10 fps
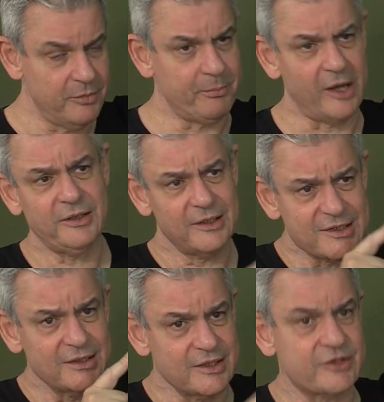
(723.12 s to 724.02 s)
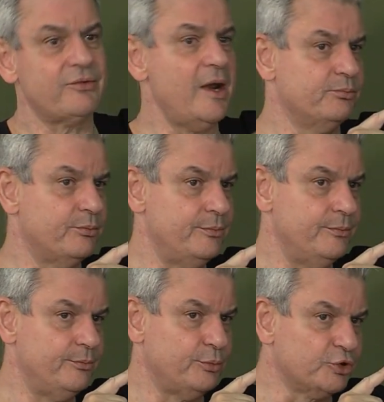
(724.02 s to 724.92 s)
Particles are described
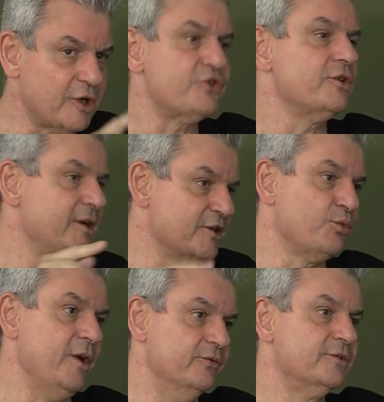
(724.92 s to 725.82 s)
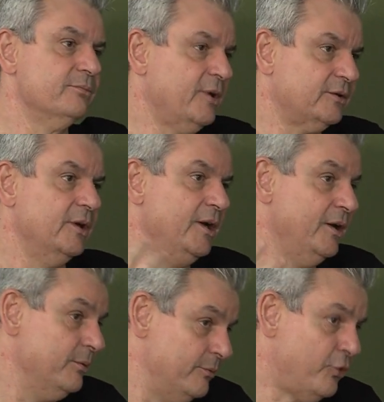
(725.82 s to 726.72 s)
potentially as waves. Okay. But
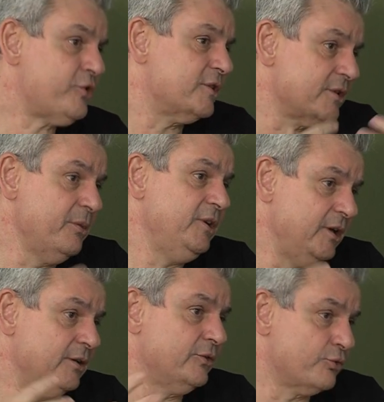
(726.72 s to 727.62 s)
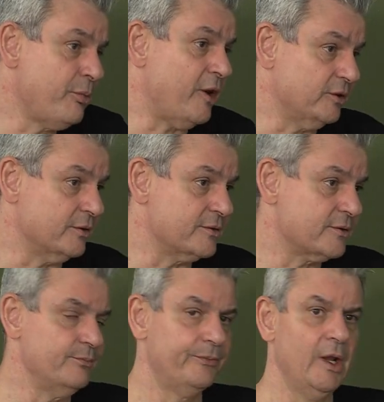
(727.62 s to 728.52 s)
forces are mediated through particles.
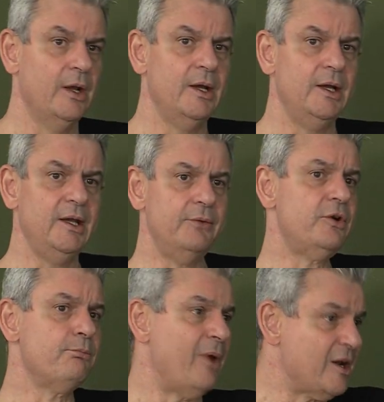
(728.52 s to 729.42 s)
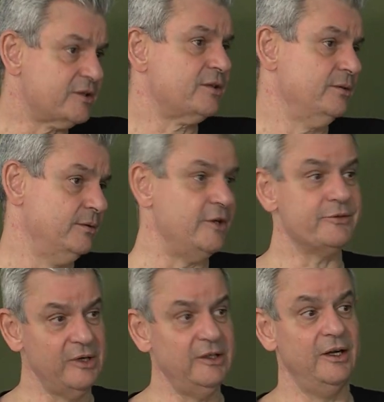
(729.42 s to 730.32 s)
Even mass is
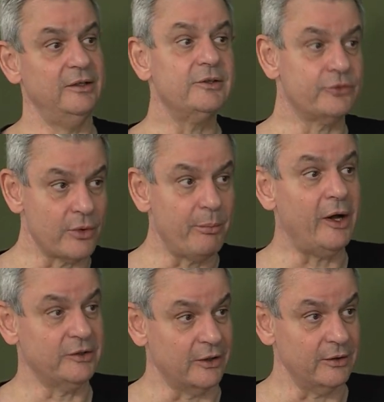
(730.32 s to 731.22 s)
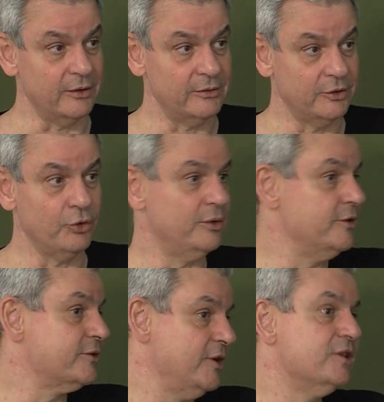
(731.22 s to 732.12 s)
mediated through a particle known
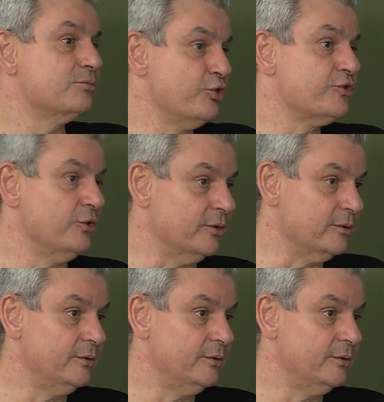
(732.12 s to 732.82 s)
as Higgs boson.